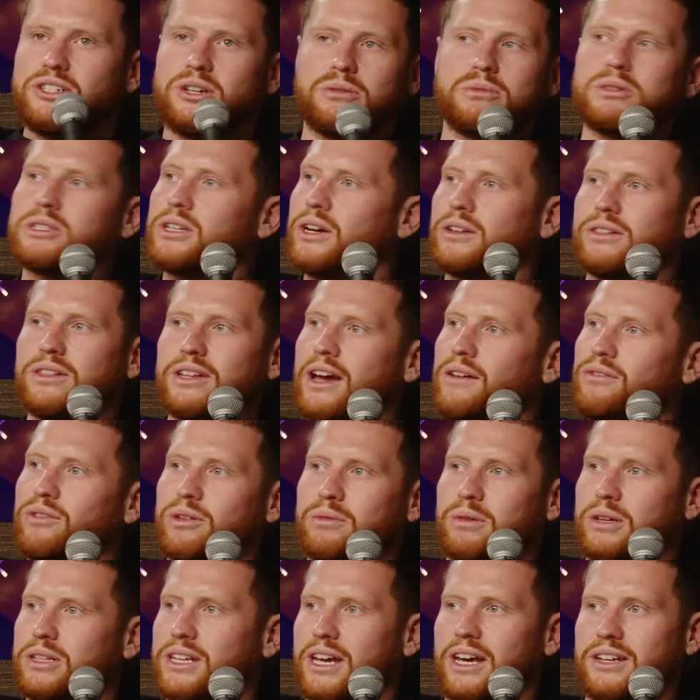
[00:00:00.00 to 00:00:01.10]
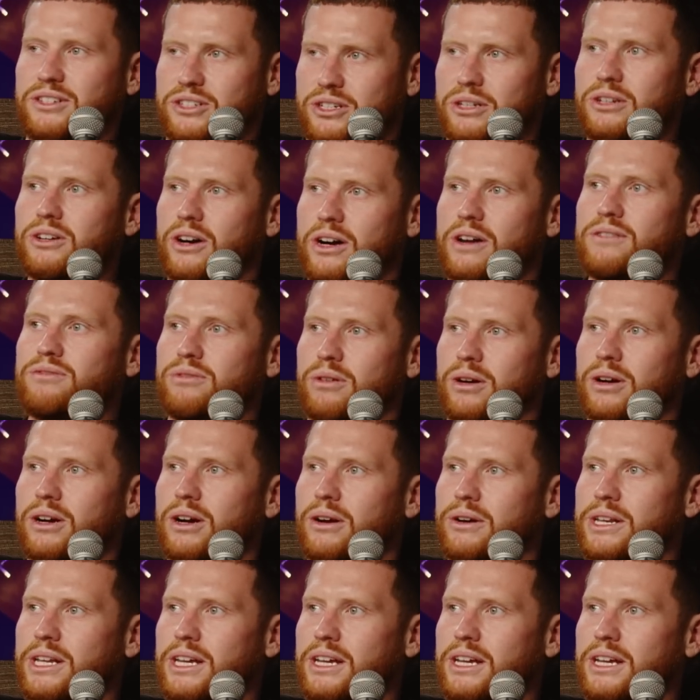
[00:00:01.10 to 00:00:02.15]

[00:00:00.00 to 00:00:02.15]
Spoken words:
She was on everyone. Yeah, she got everyone going.